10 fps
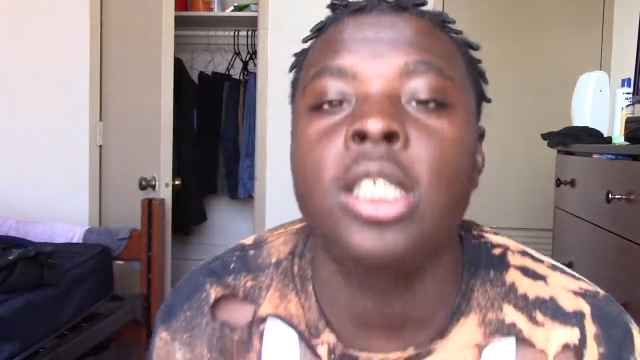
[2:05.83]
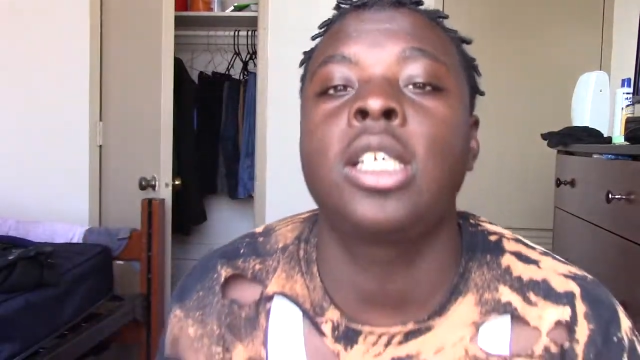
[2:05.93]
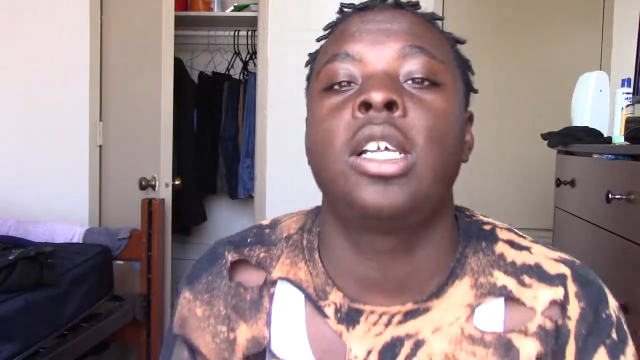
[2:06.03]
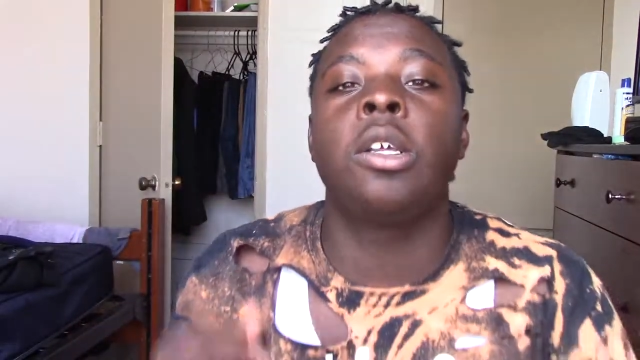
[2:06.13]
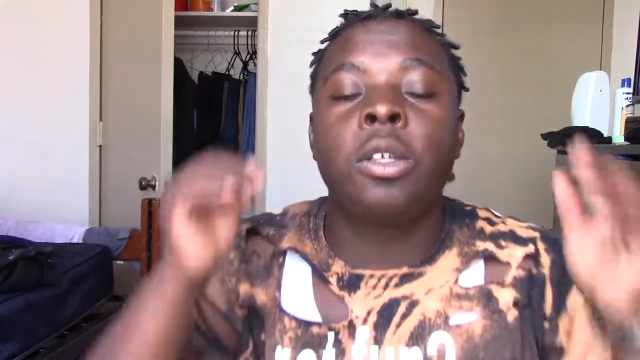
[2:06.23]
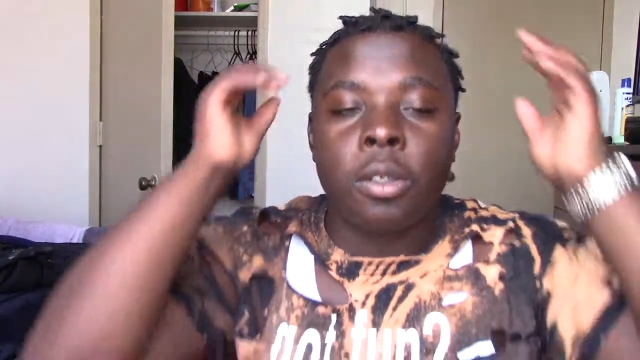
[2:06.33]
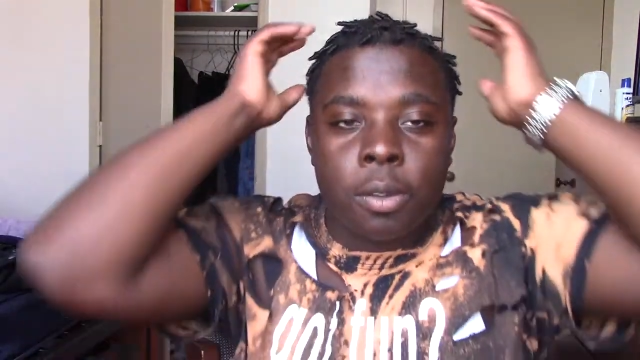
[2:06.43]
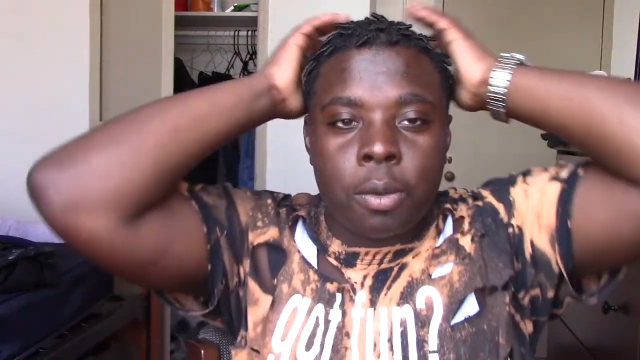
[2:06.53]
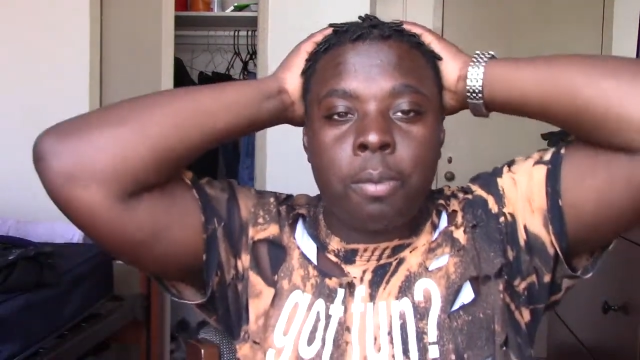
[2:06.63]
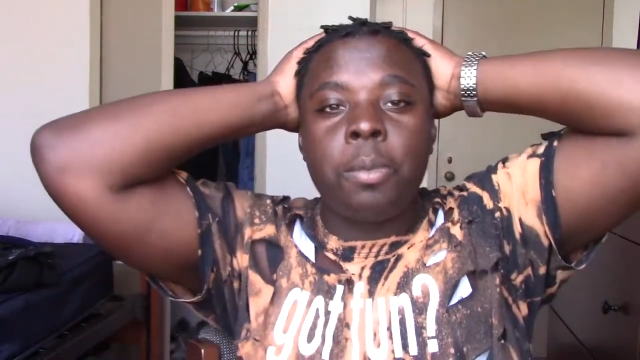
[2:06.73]

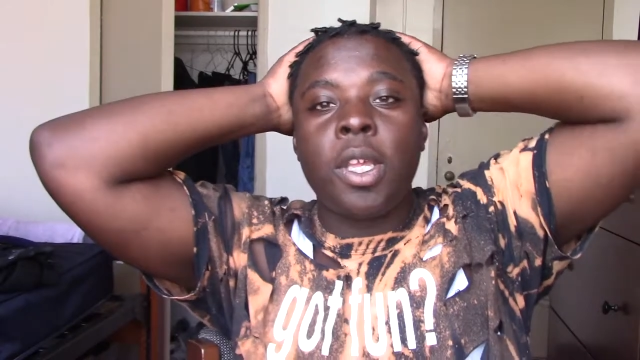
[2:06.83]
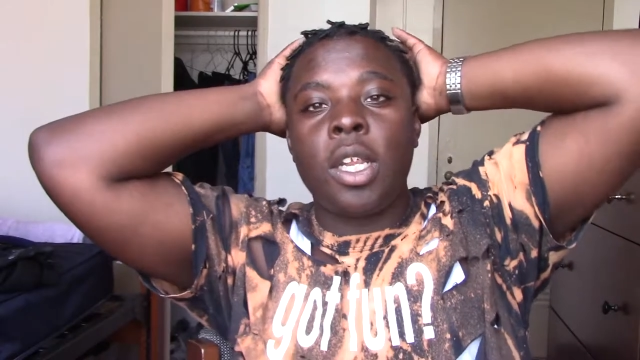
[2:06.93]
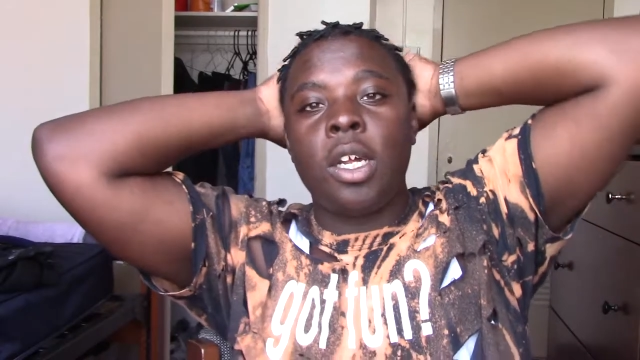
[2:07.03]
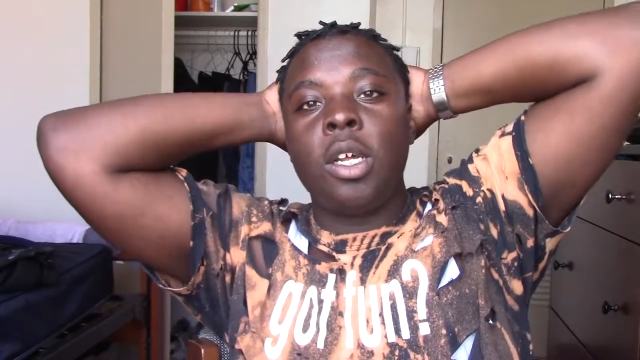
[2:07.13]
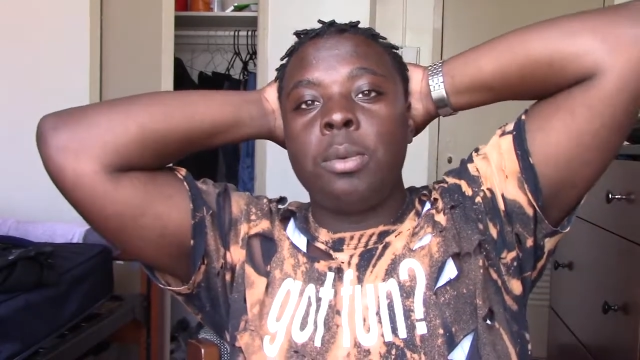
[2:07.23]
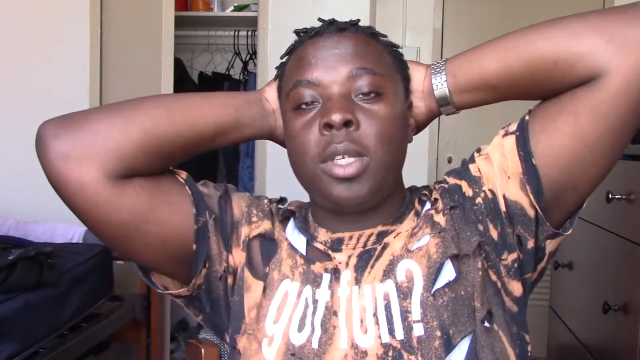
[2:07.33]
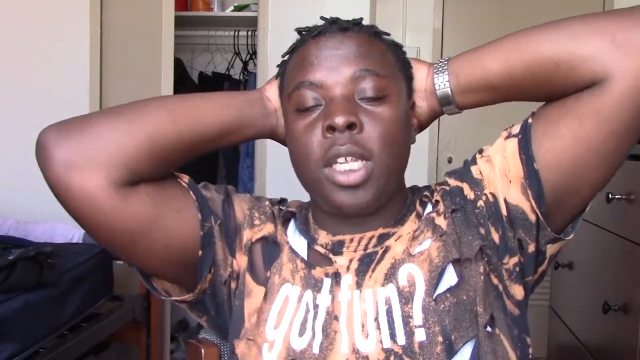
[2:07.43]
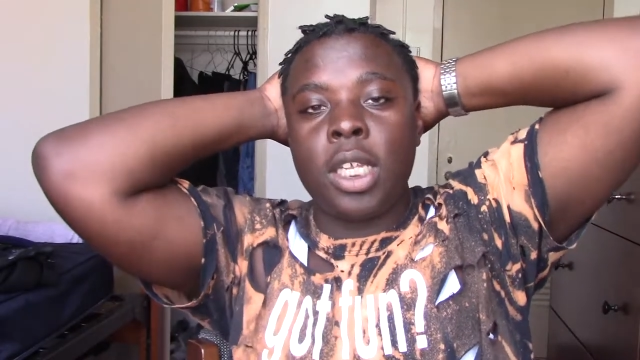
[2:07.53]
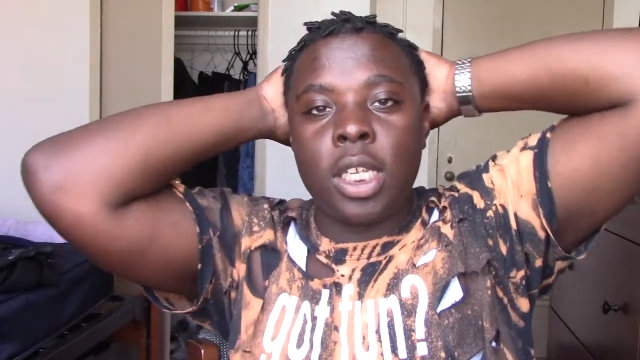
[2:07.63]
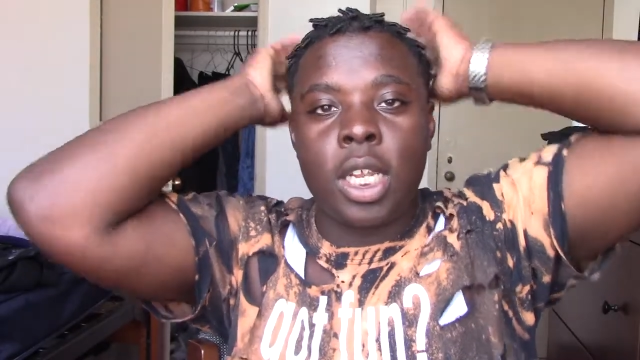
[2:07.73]
gonna be an
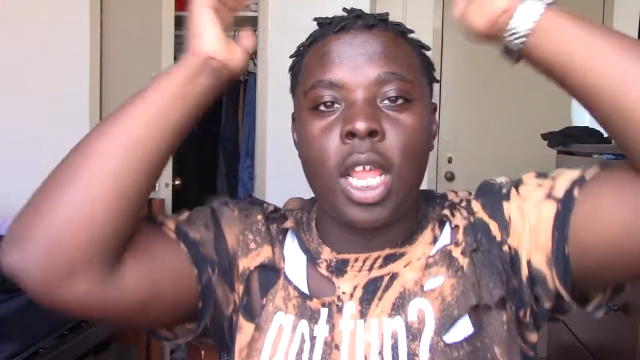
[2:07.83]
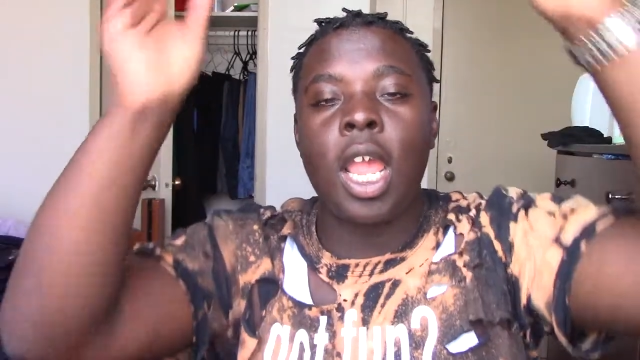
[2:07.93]
update.